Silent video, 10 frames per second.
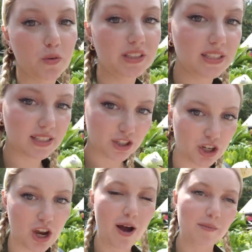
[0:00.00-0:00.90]
Quincy said
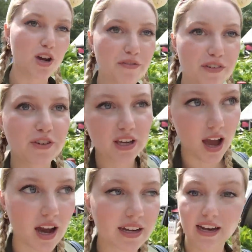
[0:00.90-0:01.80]
she hopped off of
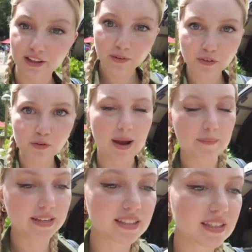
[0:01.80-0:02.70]
uh, Kali River
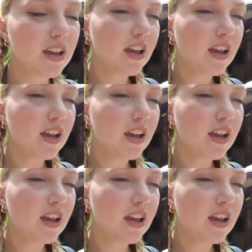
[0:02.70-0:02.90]
Rapids.